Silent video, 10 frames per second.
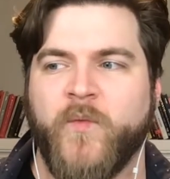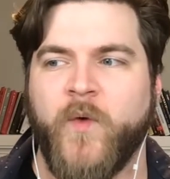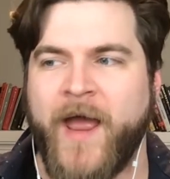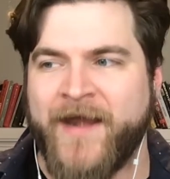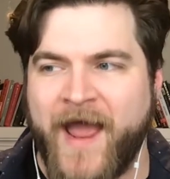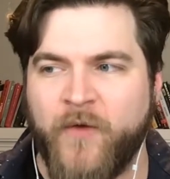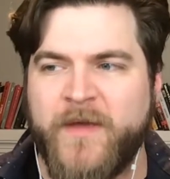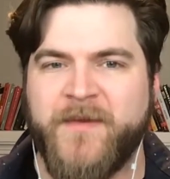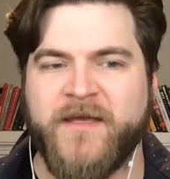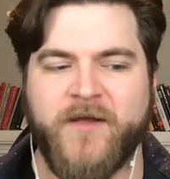and how
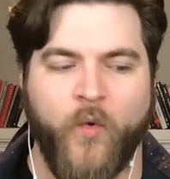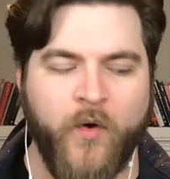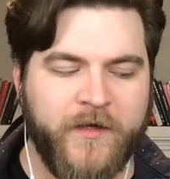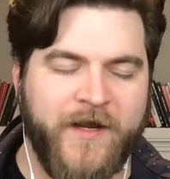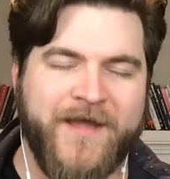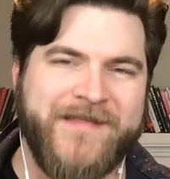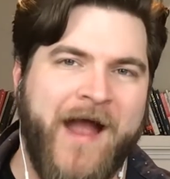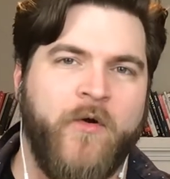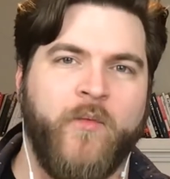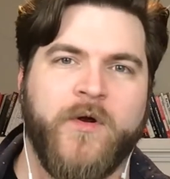we begin to organize
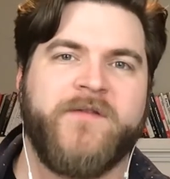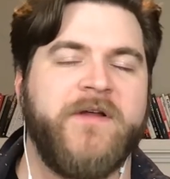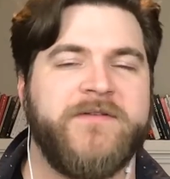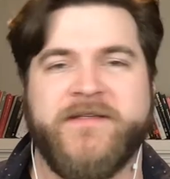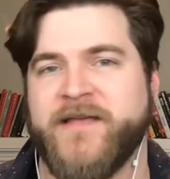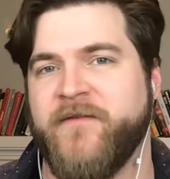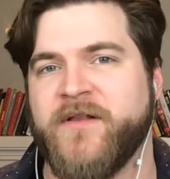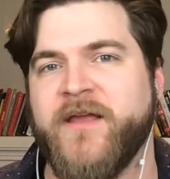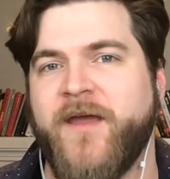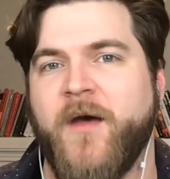our workflows inside of
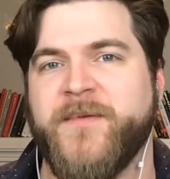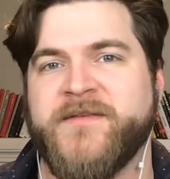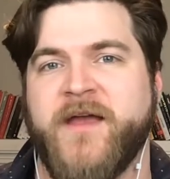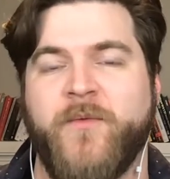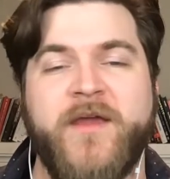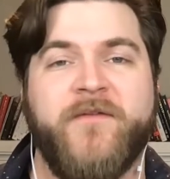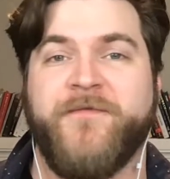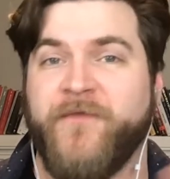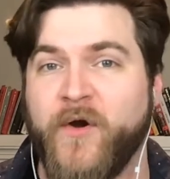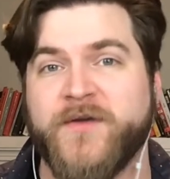ClickUp is that we
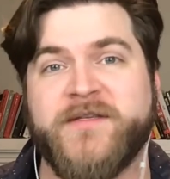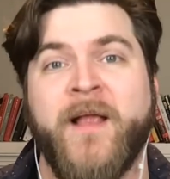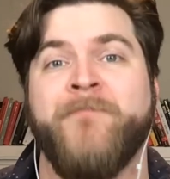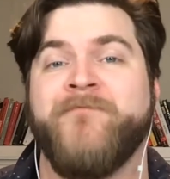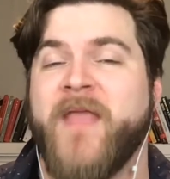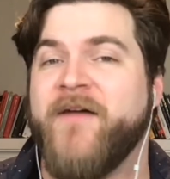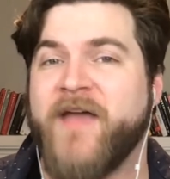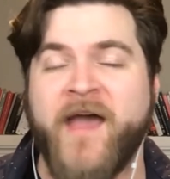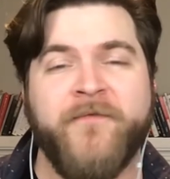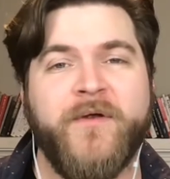first have
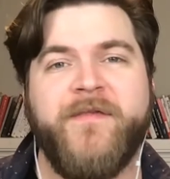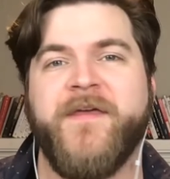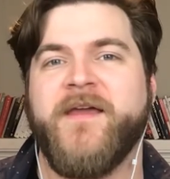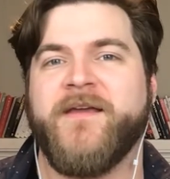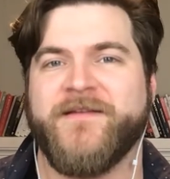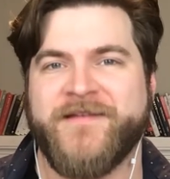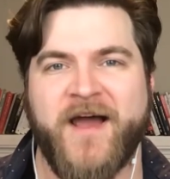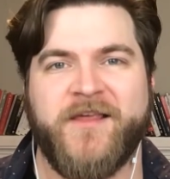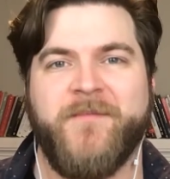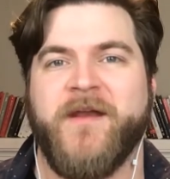everything
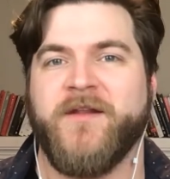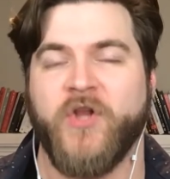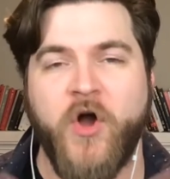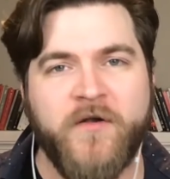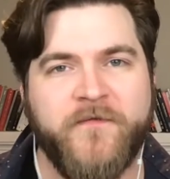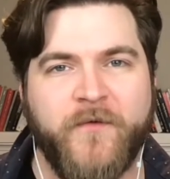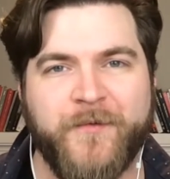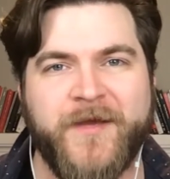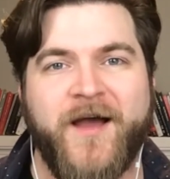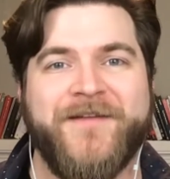documented, long
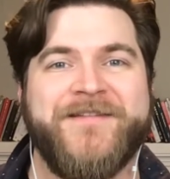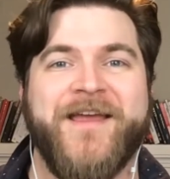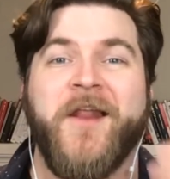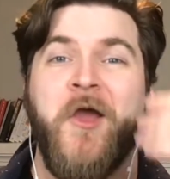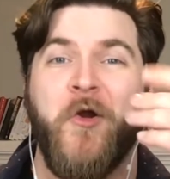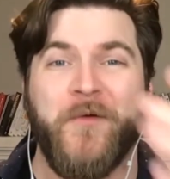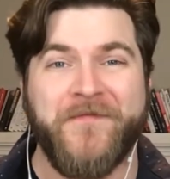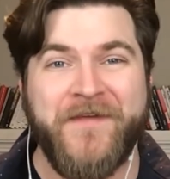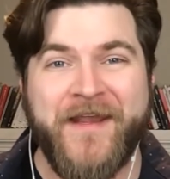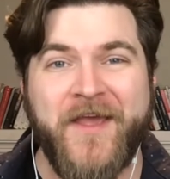form content with
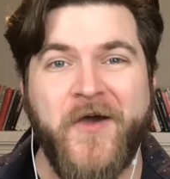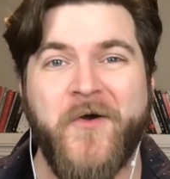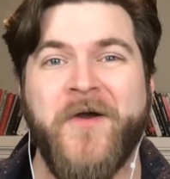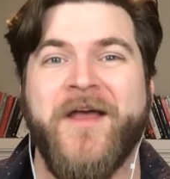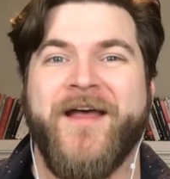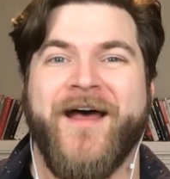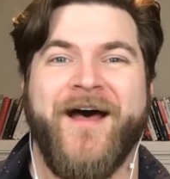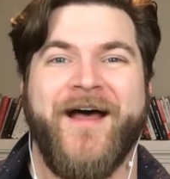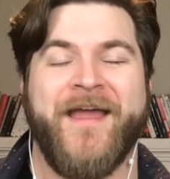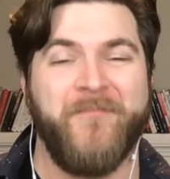video
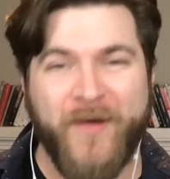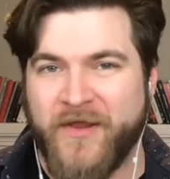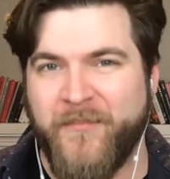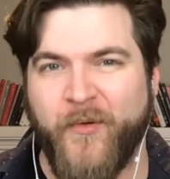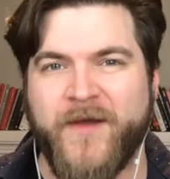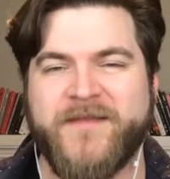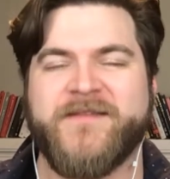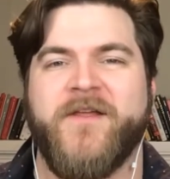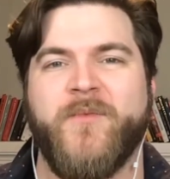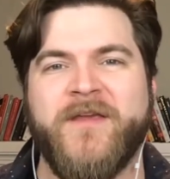and bullet points
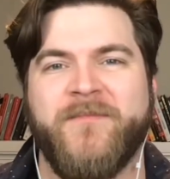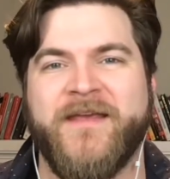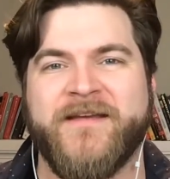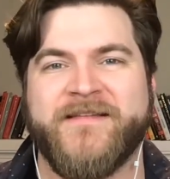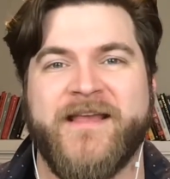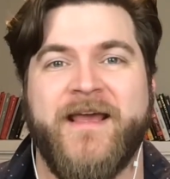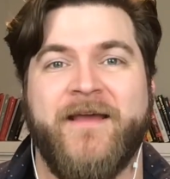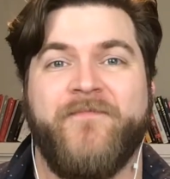so that we can begin to say,